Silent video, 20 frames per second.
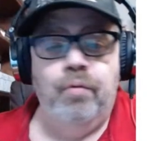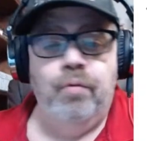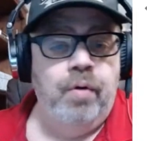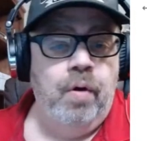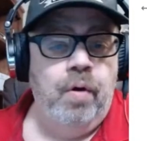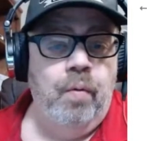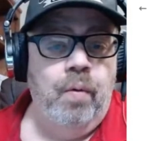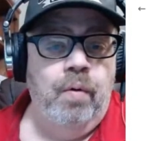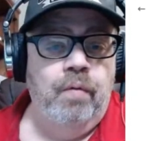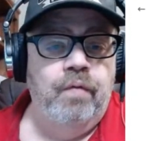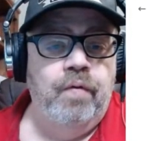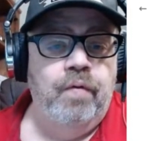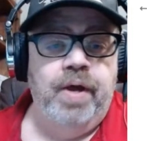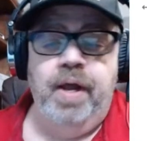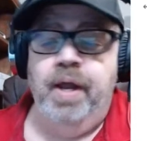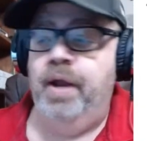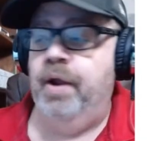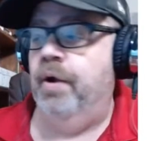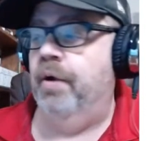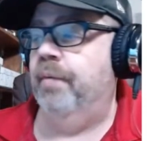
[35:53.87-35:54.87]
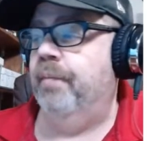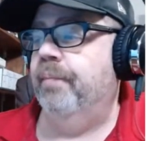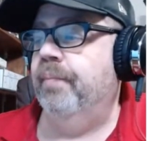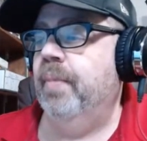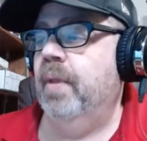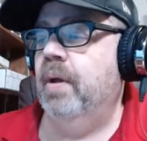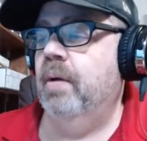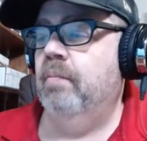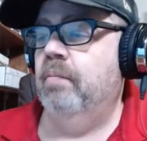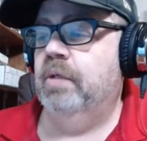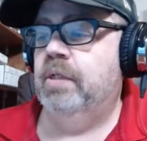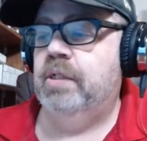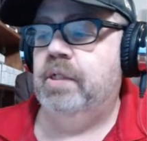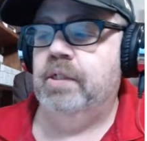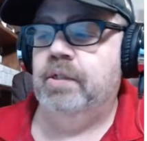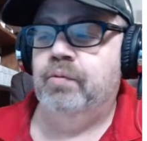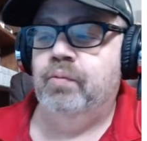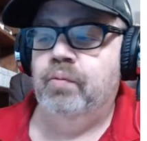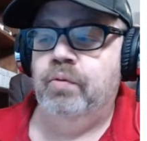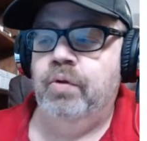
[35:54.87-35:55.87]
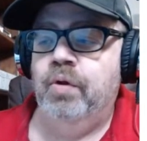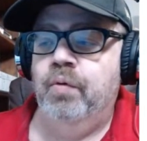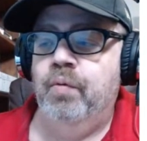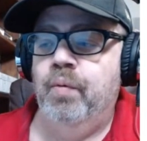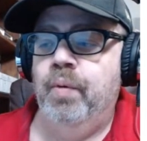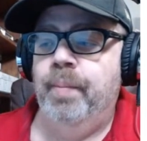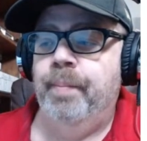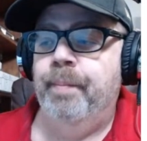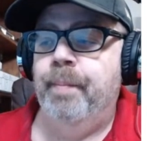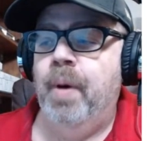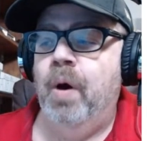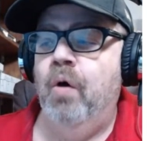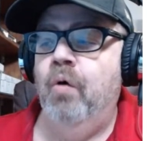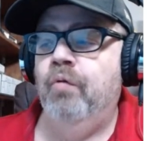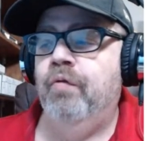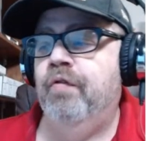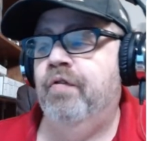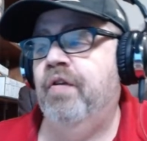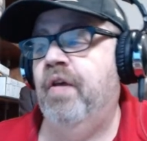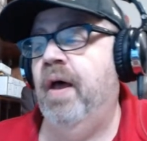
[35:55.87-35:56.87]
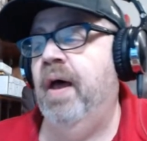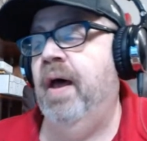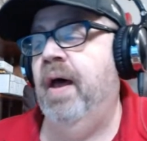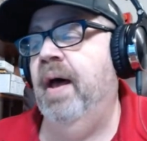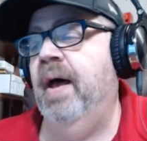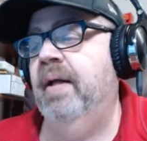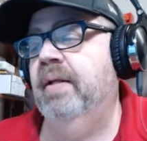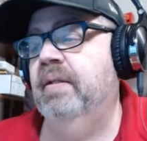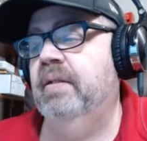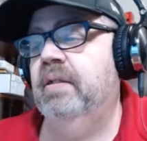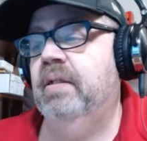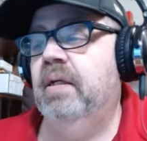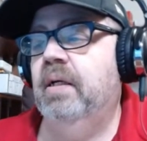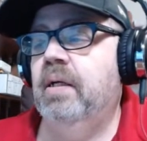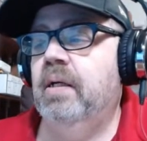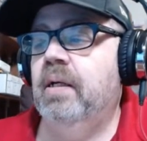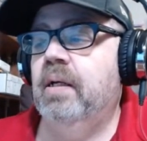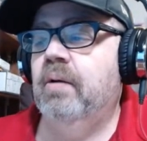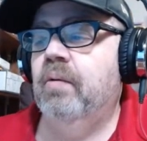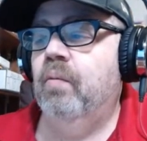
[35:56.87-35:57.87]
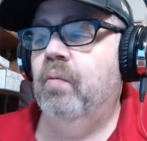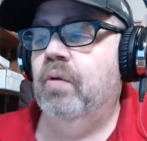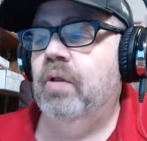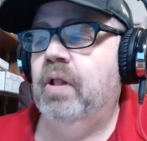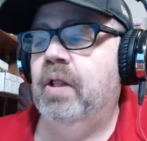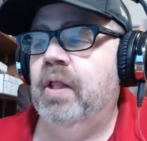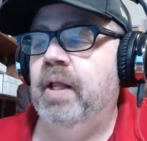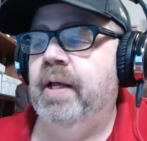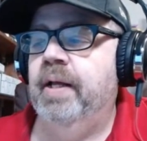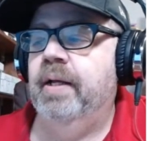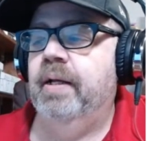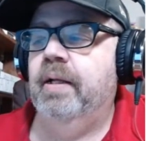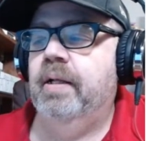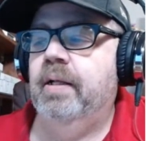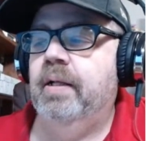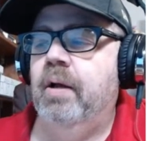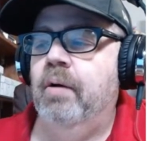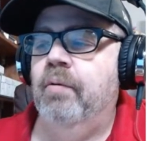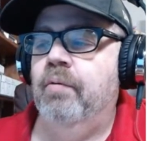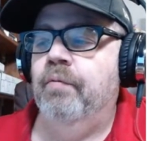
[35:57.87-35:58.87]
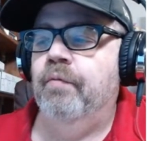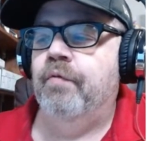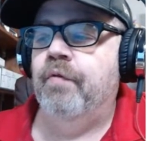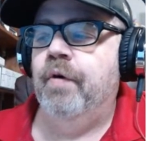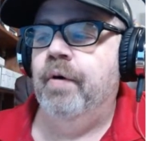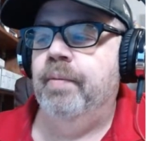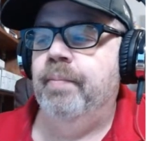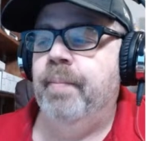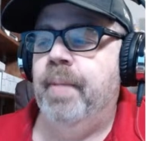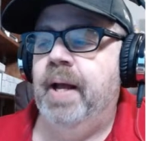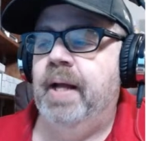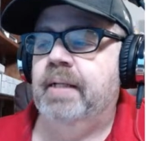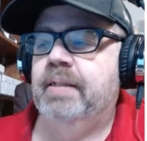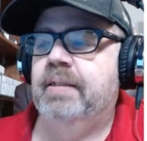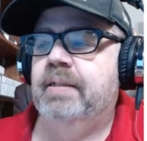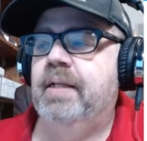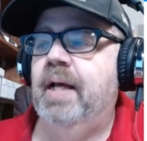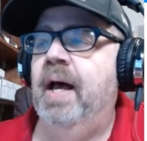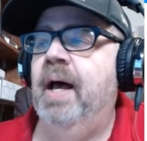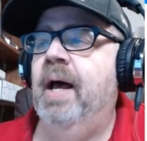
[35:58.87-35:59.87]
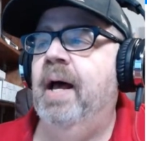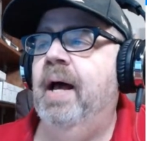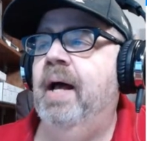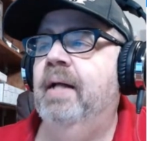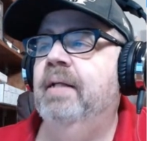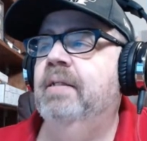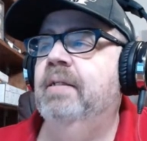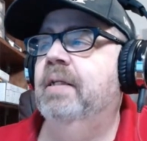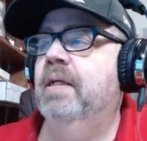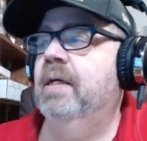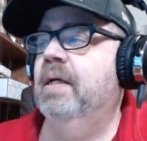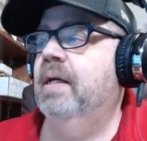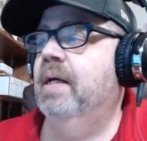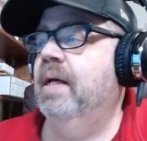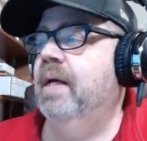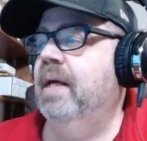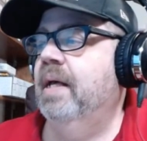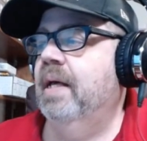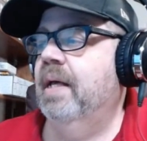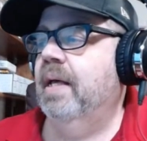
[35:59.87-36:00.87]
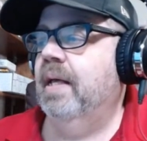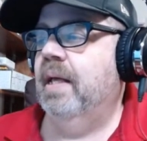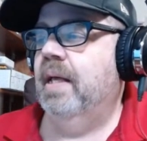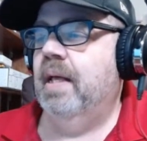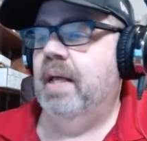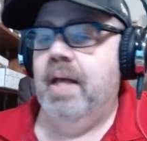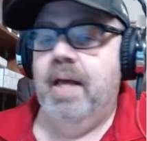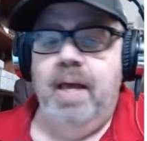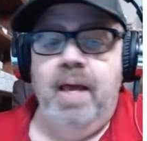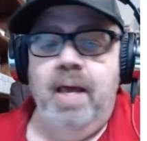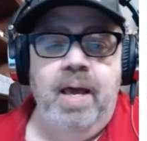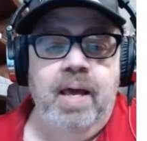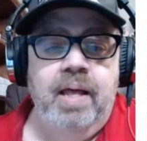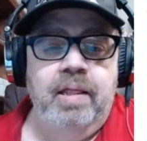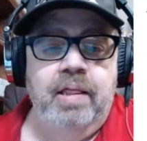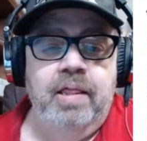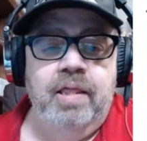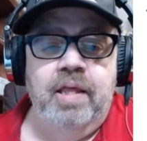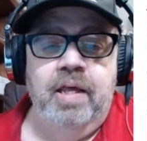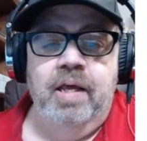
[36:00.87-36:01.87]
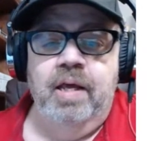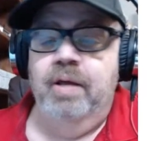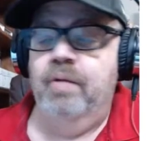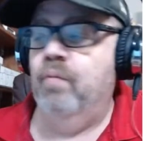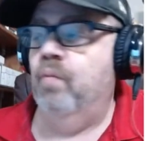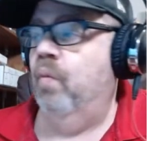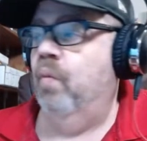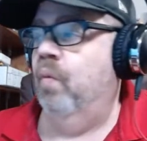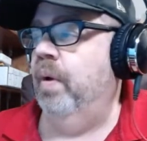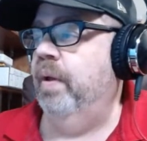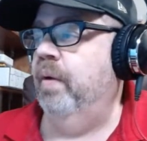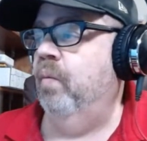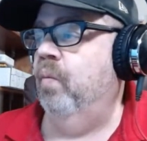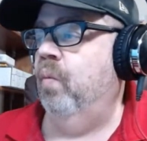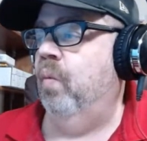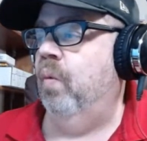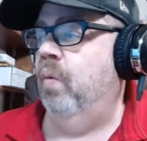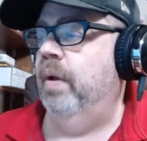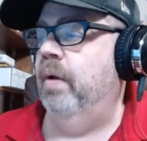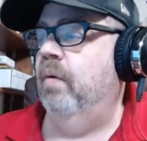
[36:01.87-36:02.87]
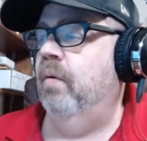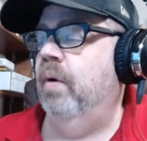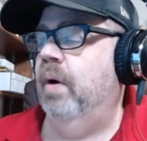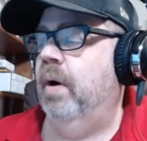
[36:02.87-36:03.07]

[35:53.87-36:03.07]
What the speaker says: go over here. Since we're doing both sides, click on front and back sides, and then we will